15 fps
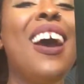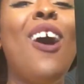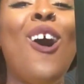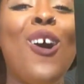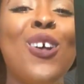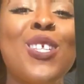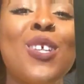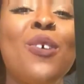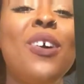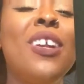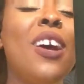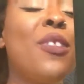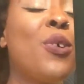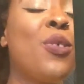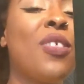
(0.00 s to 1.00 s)
Also,
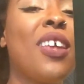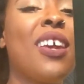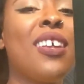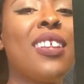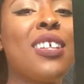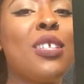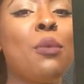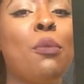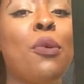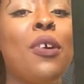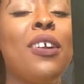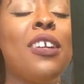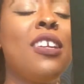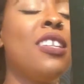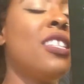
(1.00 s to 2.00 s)
another thing that's
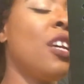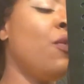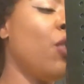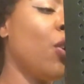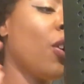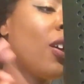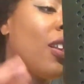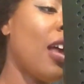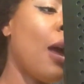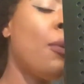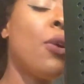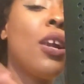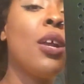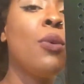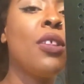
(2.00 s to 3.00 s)
important is if you're
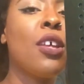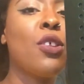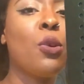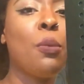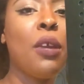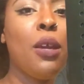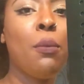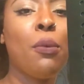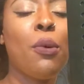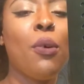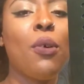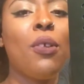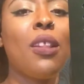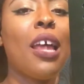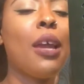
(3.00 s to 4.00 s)
collaborating with other
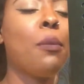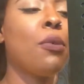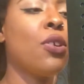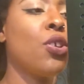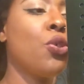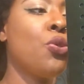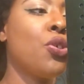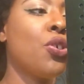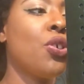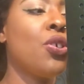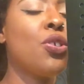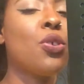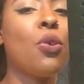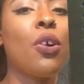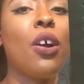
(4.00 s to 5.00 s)
people, like
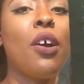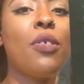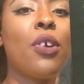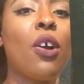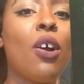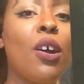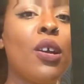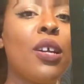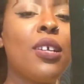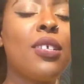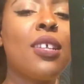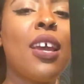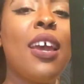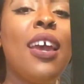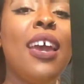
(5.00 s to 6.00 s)
producers or other artists,